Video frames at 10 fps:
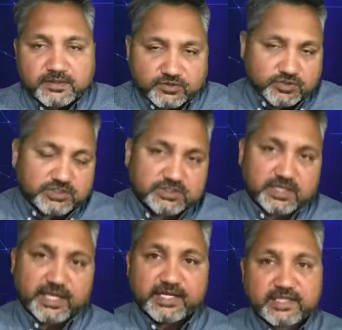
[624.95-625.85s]
So this is
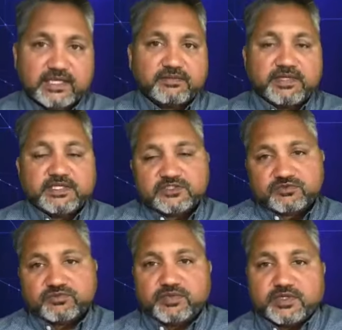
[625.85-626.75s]
the eight elements,
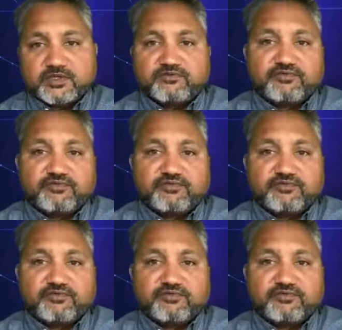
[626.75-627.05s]
but the